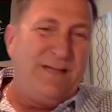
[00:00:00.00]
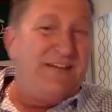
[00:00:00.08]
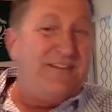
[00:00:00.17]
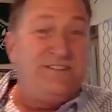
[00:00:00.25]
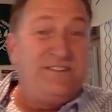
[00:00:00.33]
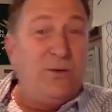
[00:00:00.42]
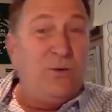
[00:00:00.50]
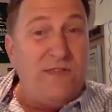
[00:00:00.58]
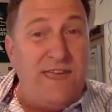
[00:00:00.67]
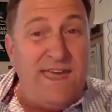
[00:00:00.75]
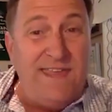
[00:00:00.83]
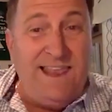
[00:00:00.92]
out and you'd go, were
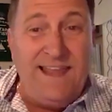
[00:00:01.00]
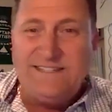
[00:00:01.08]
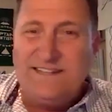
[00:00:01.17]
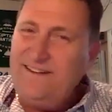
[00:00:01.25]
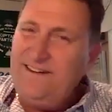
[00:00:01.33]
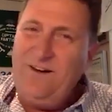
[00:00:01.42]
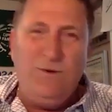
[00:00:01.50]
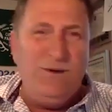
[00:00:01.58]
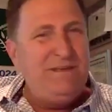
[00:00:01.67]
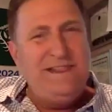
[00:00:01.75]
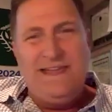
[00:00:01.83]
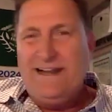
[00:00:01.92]
the headlights under?
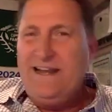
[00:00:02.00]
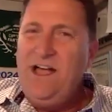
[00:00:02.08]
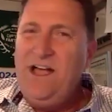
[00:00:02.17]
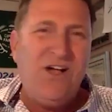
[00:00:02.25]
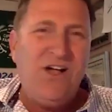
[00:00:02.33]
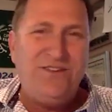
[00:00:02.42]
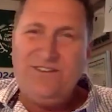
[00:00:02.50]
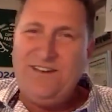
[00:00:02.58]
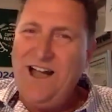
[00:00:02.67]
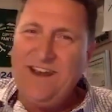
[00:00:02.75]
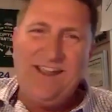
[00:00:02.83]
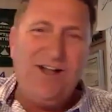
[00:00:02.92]
We'd be like, no, you
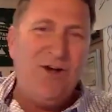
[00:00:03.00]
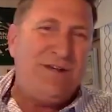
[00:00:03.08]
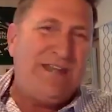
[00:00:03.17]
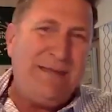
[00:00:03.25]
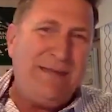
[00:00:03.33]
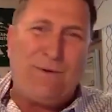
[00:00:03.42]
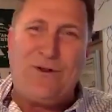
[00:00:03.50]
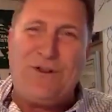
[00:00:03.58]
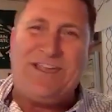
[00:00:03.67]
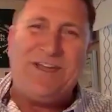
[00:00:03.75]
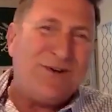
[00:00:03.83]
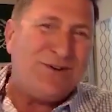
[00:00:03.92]
got to go deeper,
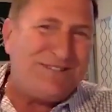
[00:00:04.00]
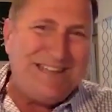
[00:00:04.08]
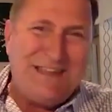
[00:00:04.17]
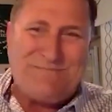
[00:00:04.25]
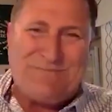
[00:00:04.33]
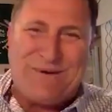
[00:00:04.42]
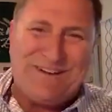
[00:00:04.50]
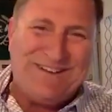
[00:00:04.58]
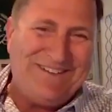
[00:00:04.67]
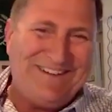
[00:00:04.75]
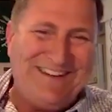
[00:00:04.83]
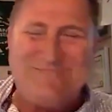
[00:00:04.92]
go deeper,
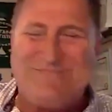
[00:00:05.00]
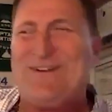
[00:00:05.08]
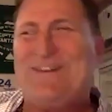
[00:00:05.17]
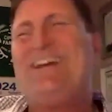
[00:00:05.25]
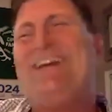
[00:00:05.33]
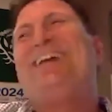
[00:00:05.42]
go deeper.